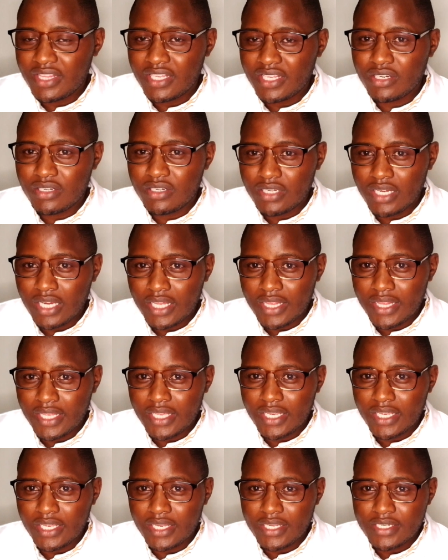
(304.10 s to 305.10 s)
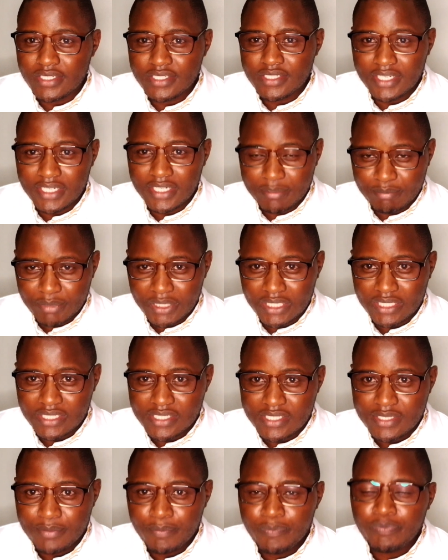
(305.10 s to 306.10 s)
the daily
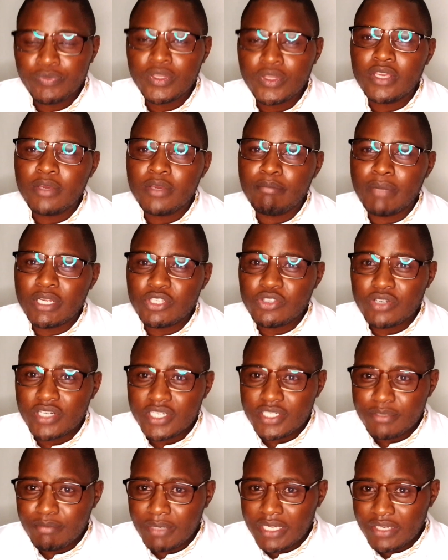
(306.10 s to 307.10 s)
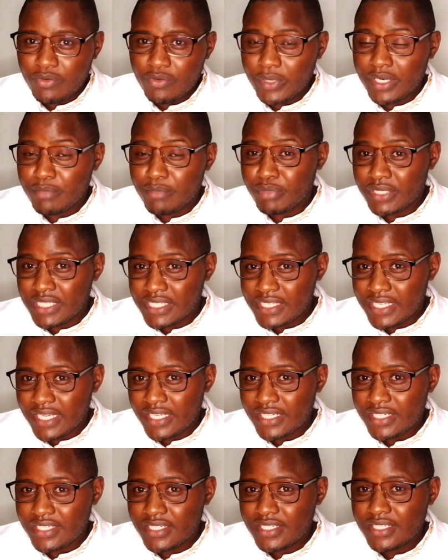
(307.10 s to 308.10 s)
pills, majority will
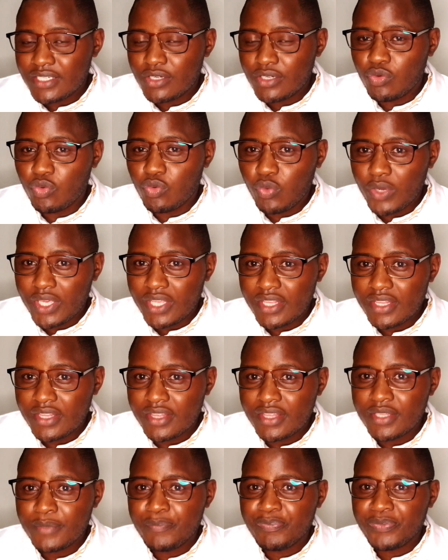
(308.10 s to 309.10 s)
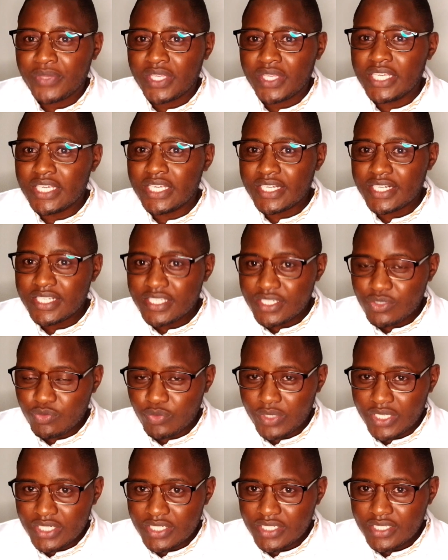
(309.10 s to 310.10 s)
present with increased
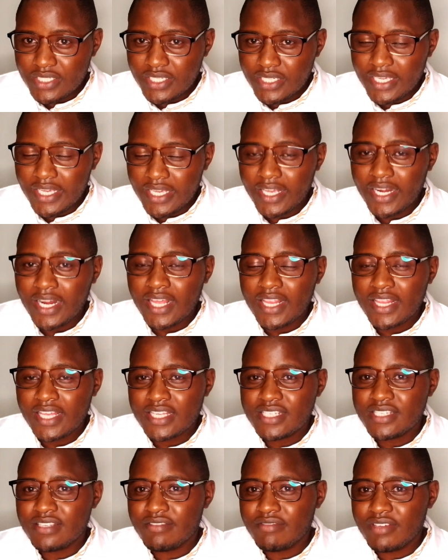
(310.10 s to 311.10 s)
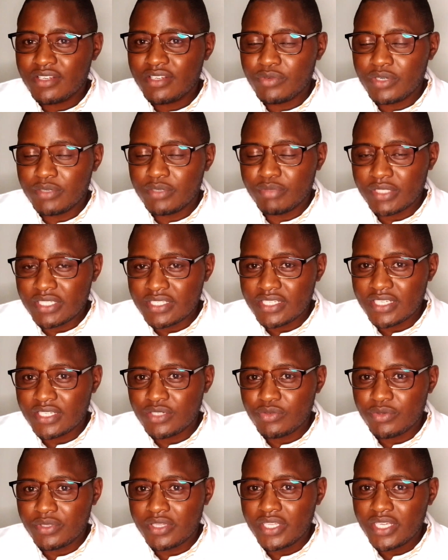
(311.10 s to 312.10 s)
weight, and others even will
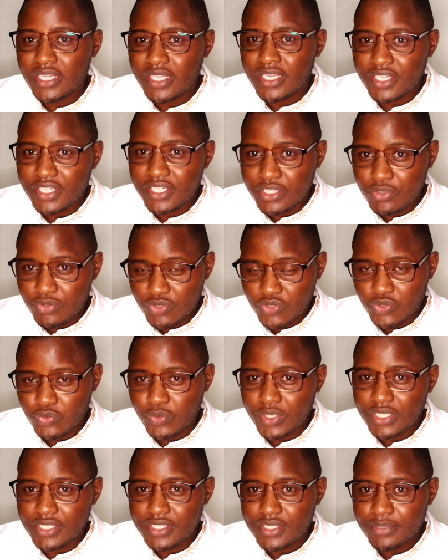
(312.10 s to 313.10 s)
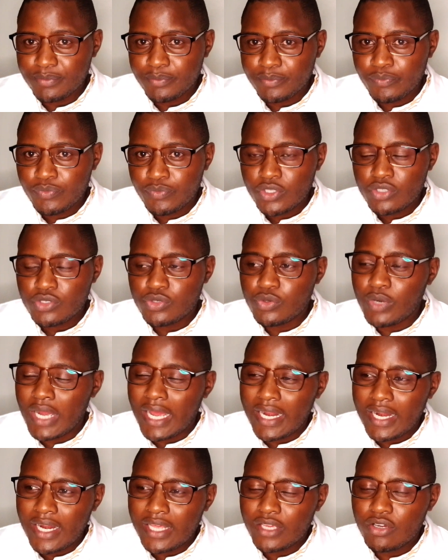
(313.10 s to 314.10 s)
present with reduced weight. So
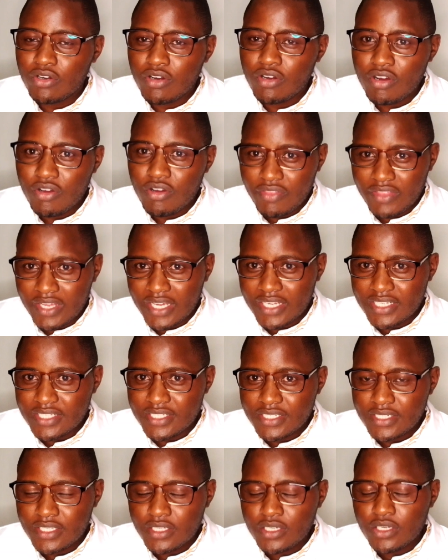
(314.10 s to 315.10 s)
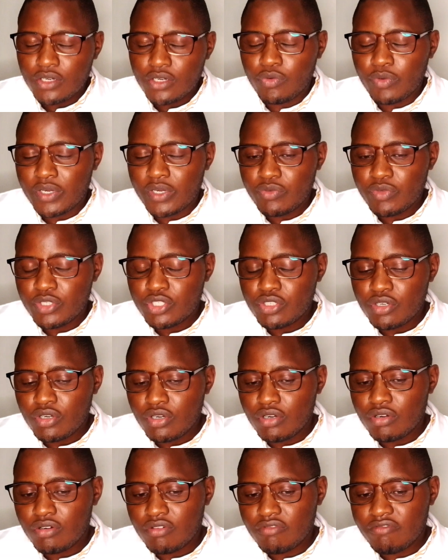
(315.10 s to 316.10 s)
unlike all that, when we
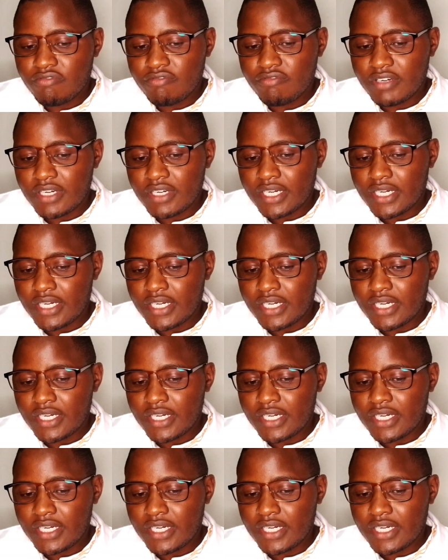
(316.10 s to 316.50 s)
talk of